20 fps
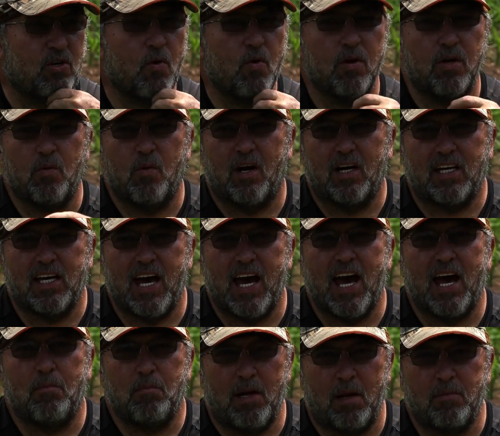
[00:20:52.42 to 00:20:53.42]
according to what
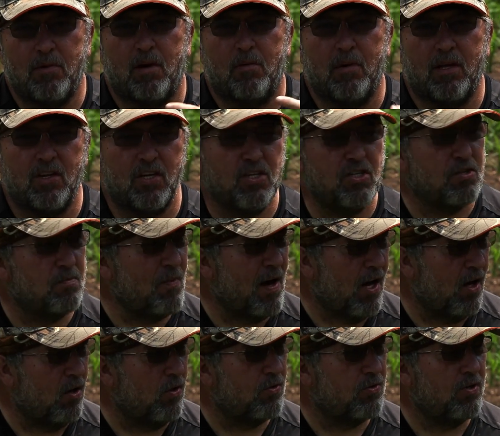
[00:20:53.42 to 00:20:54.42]
kind, but I'm talking about these
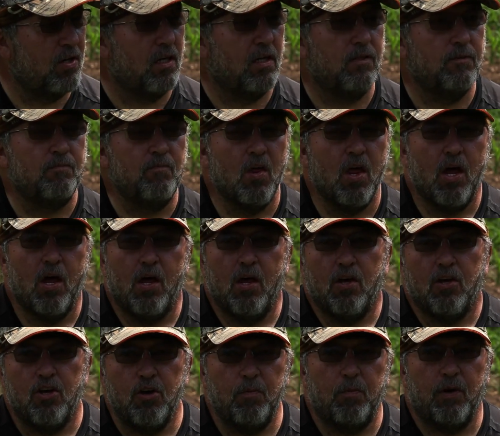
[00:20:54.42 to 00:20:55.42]
small seeds.
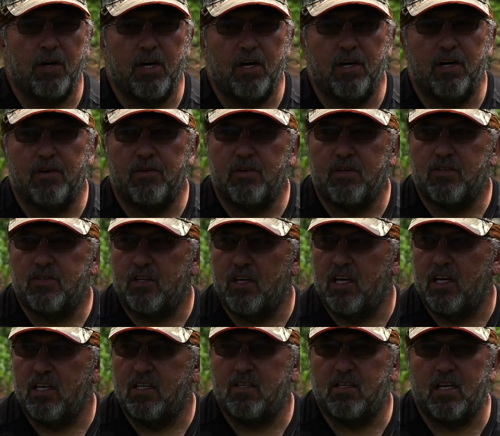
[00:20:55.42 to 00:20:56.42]
You put 100
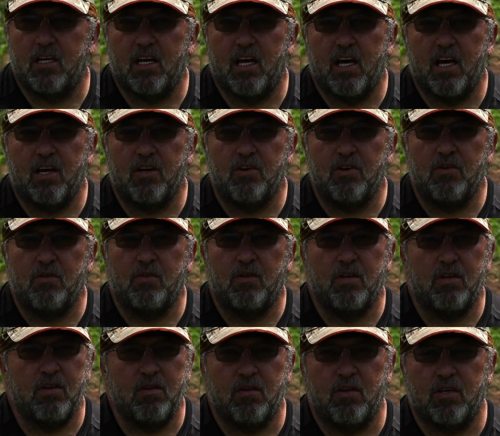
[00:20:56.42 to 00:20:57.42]
seeds in that, and
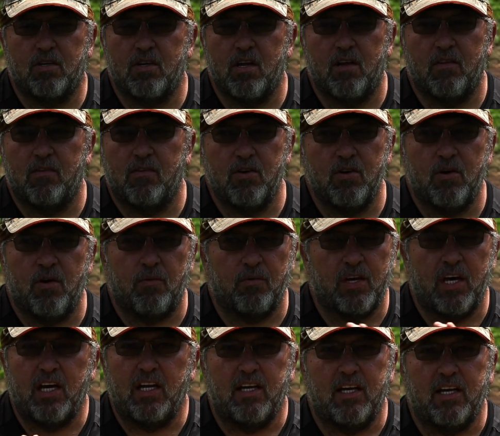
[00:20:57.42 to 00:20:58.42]
you don't
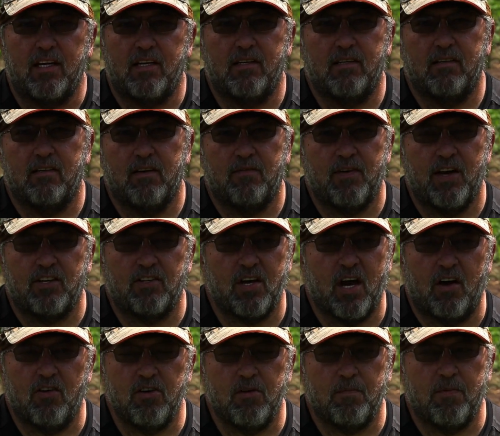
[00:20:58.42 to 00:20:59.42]
need it. If that's
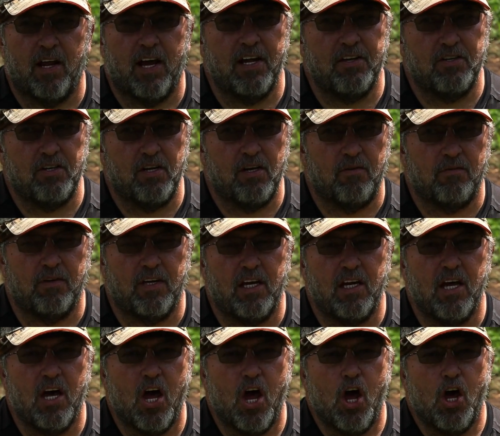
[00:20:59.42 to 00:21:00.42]
all you plant and you don't
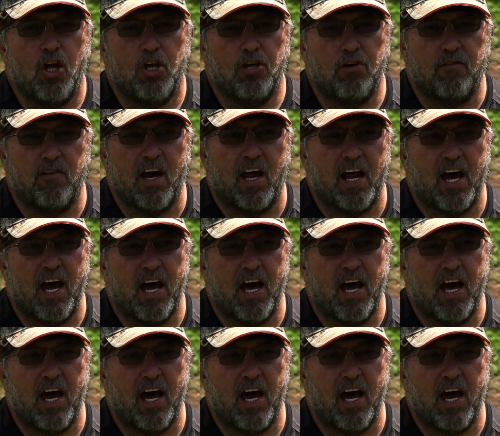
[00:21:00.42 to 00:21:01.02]
need it, you've got to